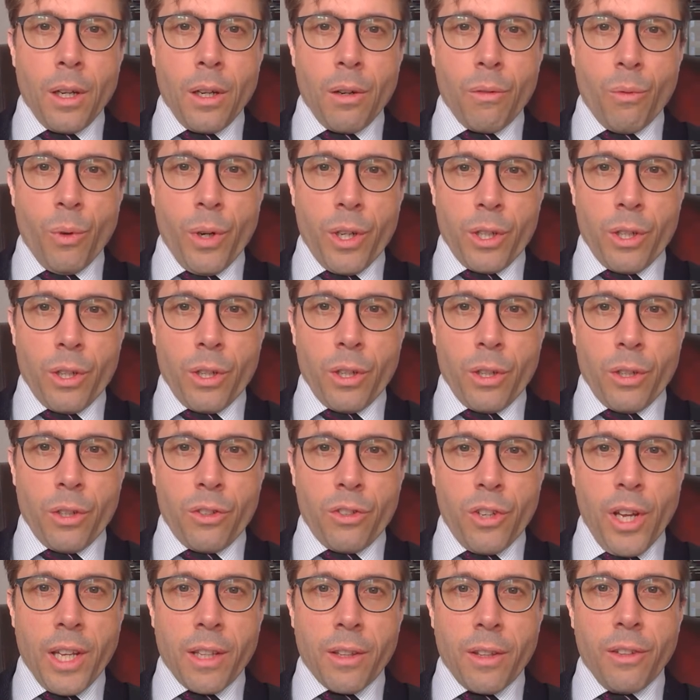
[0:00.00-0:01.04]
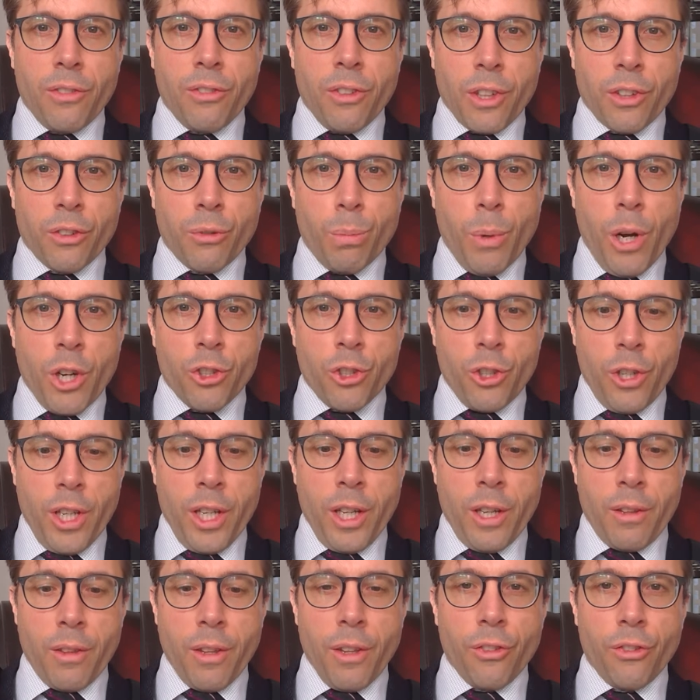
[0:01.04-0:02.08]
If we take this expression
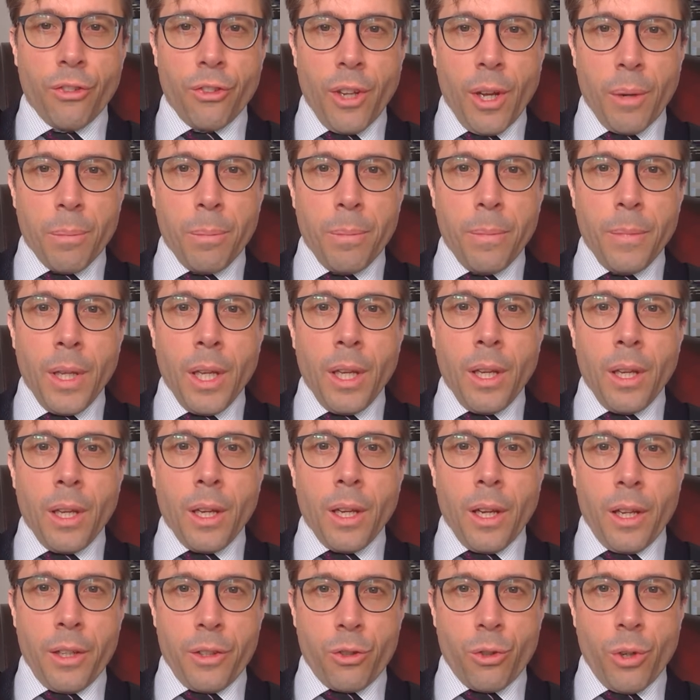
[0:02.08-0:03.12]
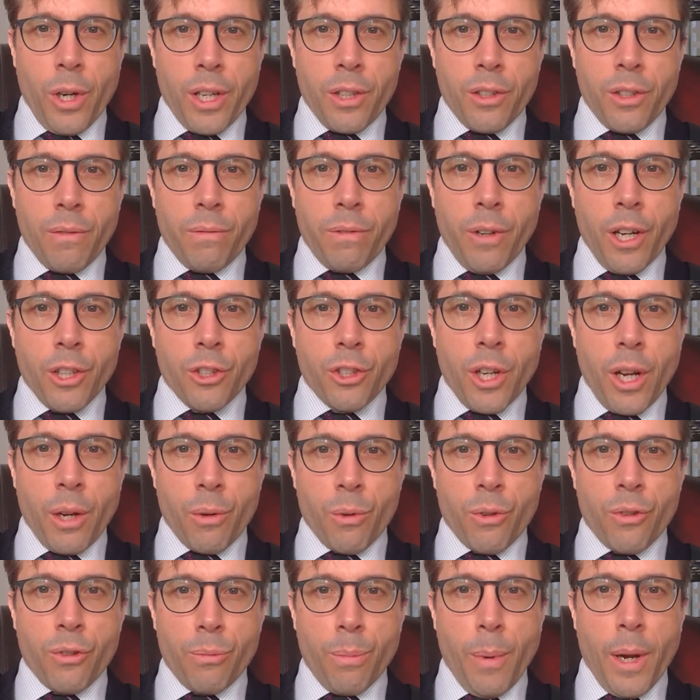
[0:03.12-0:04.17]
here, this sum, and try and differentiate
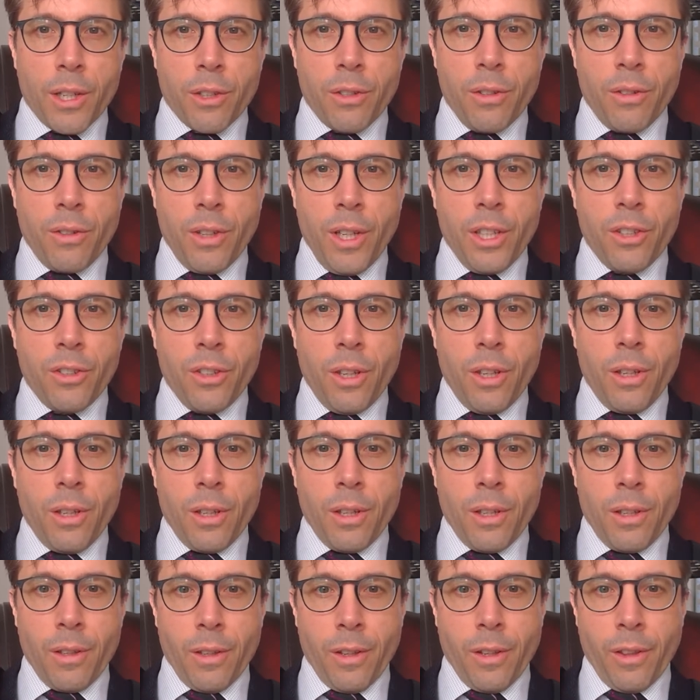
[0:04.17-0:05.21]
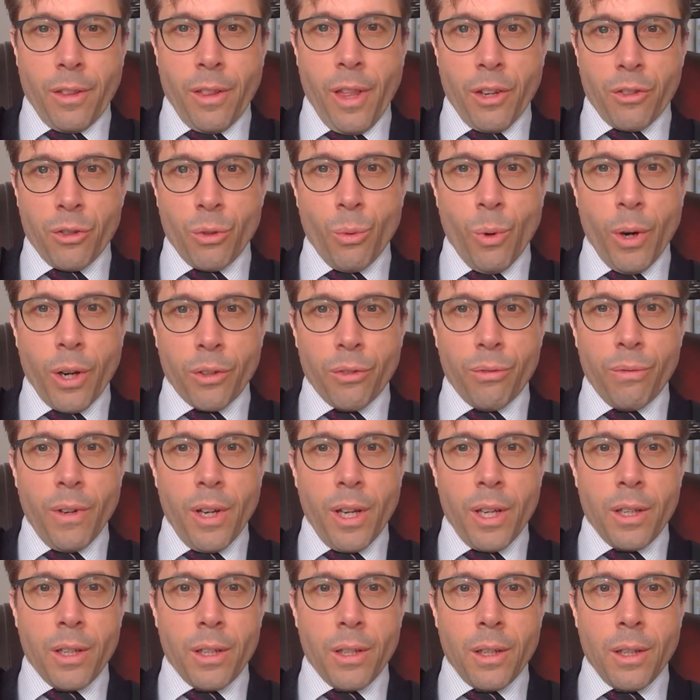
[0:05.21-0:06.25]
with respect to theta, that all works
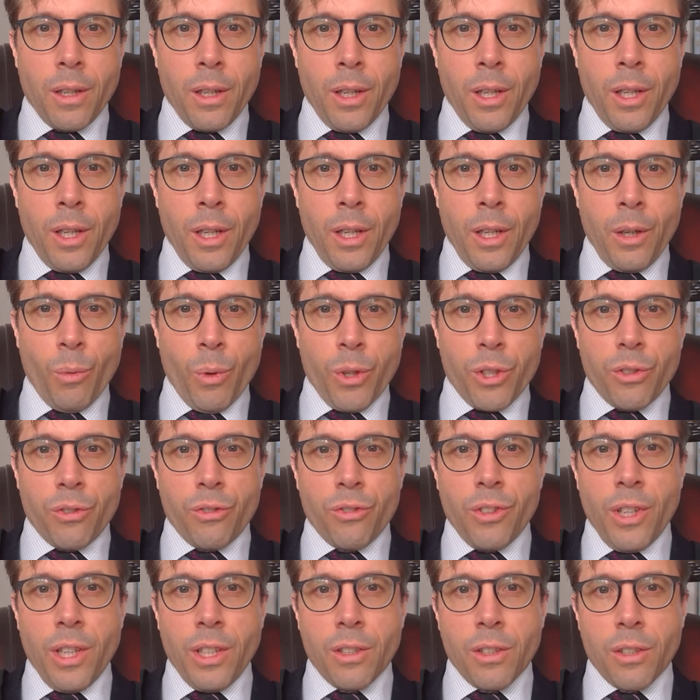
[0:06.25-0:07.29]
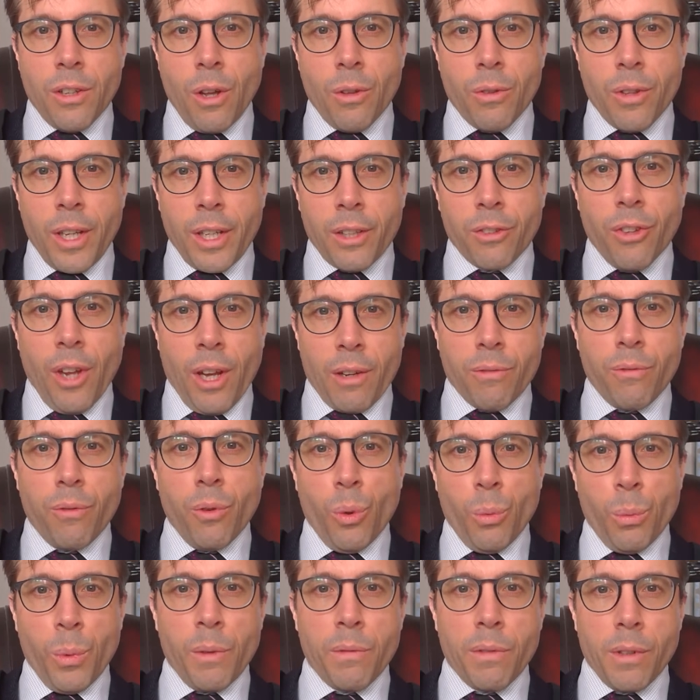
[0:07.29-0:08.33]
fine. We just need to know the exact
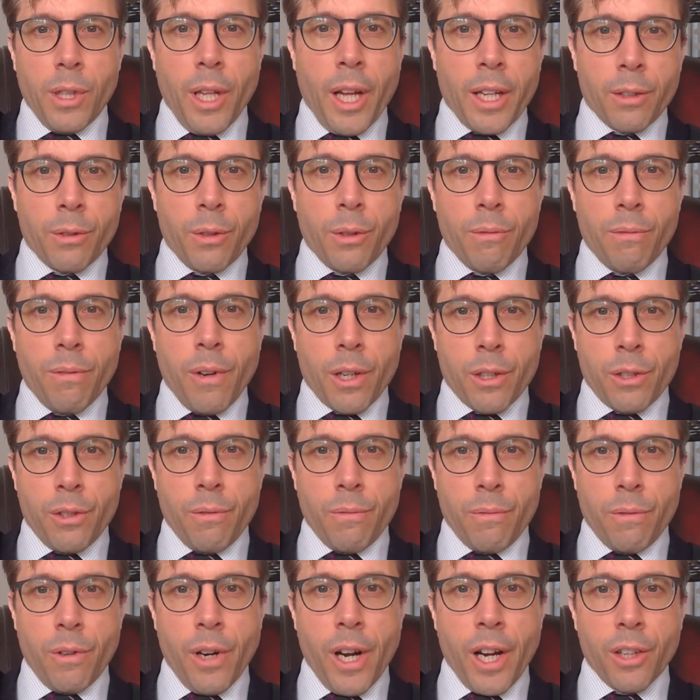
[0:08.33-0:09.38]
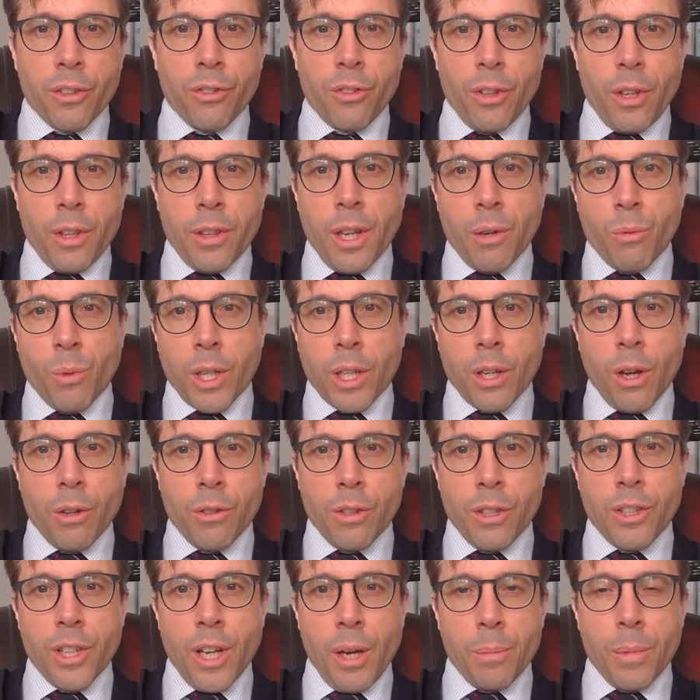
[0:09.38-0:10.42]
form of the likelihood function for x, and then we code
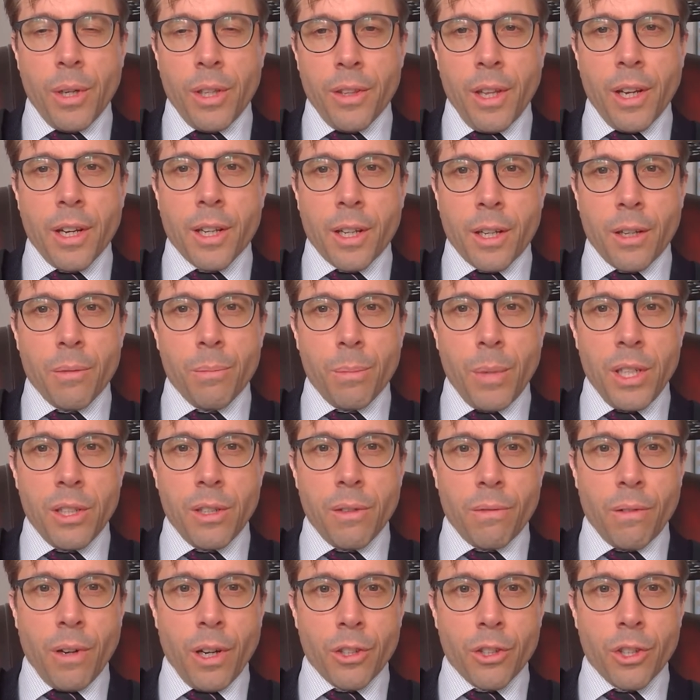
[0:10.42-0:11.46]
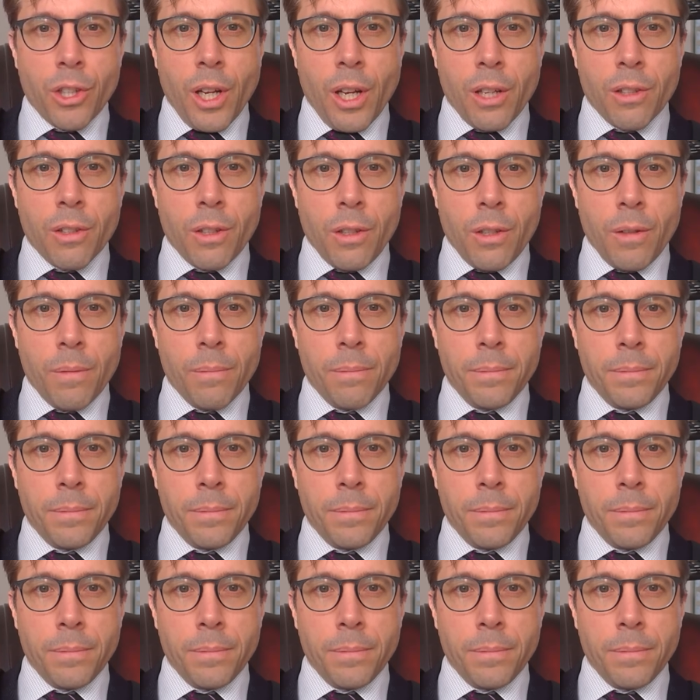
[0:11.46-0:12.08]
it up, and then it can be differentiated.